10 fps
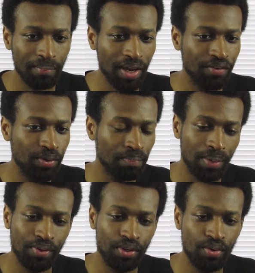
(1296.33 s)
maybe
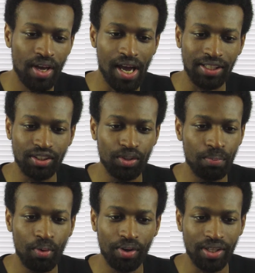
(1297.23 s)
maybe you guys
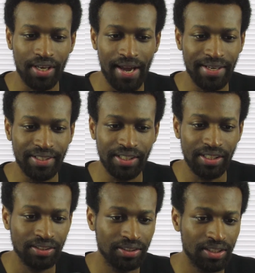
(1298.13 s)
knew more than I
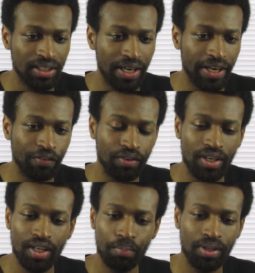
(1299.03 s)
did. And if
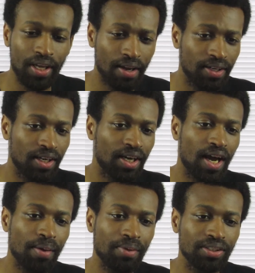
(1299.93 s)
you did, put down in the
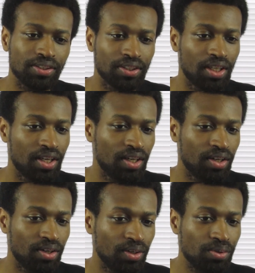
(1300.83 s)
comments
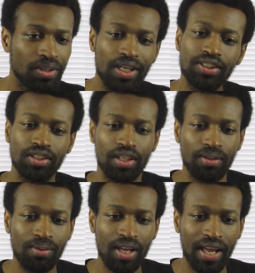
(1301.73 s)
who did you
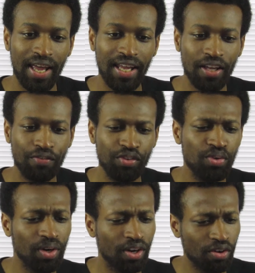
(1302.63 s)
know, and if
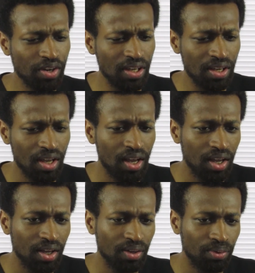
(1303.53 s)
you agree
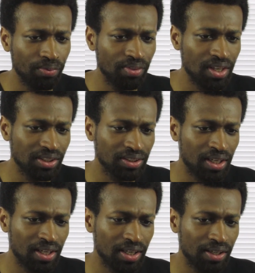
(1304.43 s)
with
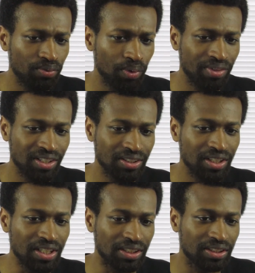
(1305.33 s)
this uh, with this
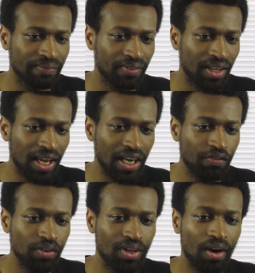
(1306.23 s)
list. And
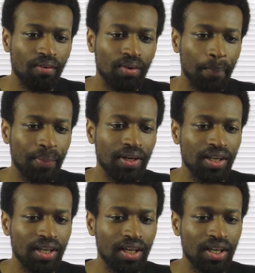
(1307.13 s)
if you don't,
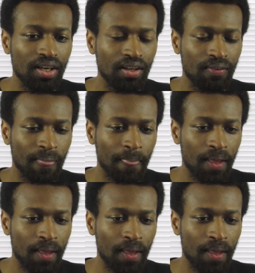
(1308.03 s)
put in